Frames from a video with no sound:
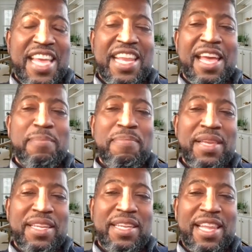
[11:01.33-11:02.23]
That at
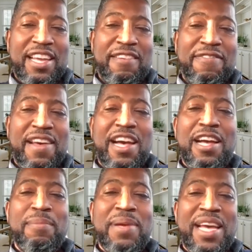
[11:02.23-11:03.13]
midlife,
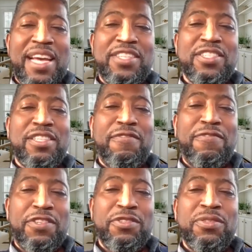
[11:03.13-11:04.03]
I'm as
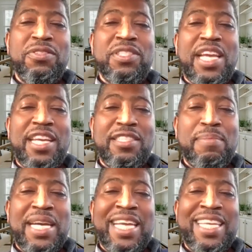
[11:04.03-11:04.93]
confused as
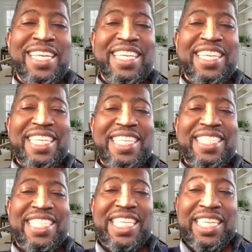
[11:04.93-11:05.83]
my
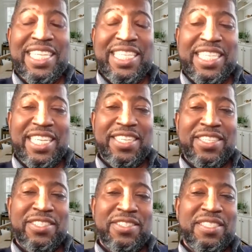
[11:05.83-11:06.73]
teen
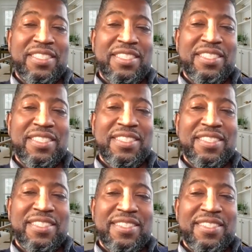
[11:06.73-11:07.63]
years.
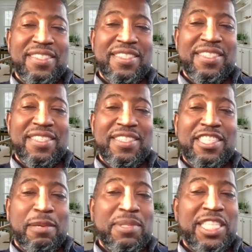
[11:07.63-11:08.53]

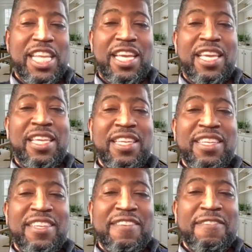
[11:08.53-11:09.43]
Some say
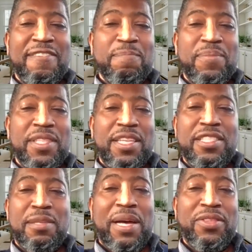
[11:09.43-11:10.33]

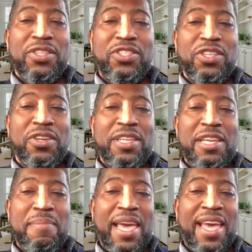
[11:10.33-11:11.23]
it's about the journey,
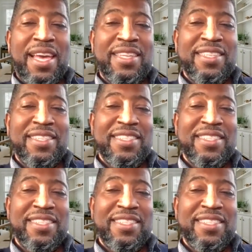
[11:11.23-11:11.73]
man.